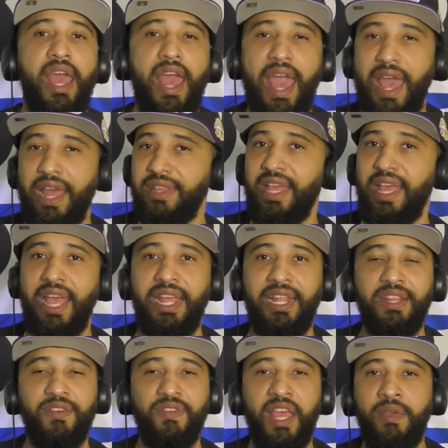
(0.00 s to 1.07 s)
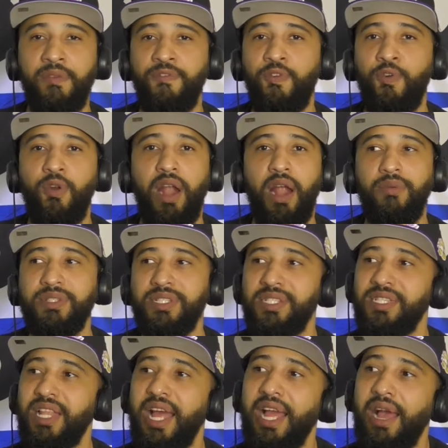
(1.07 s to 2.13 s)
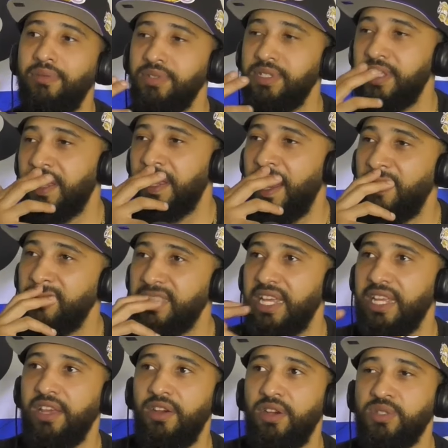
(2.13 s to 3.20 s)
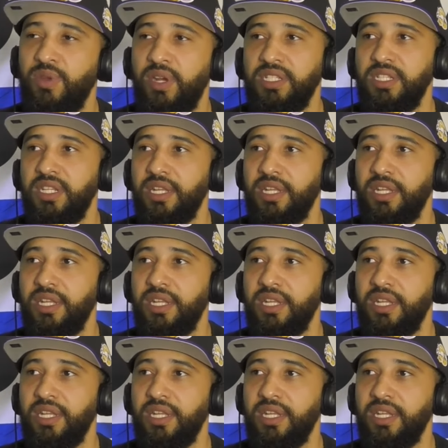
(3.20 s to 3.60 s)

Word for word: At the end of Game Four, I was just like, I was looking, I was like, yo, I was watching.